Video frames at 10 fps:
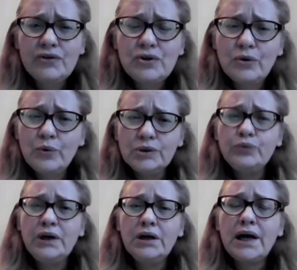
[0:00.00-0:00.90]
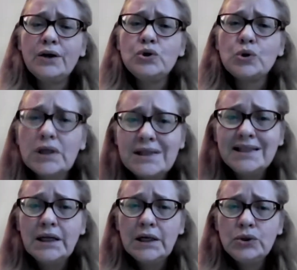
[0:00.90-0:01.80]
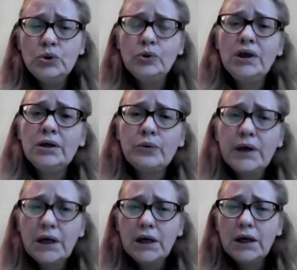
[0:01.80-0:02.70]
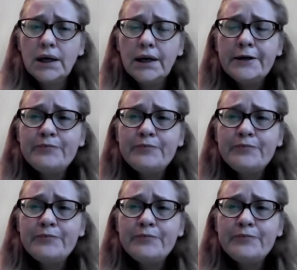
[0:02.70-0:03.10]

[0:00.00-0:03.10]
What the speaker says: So what we are actually doing, we are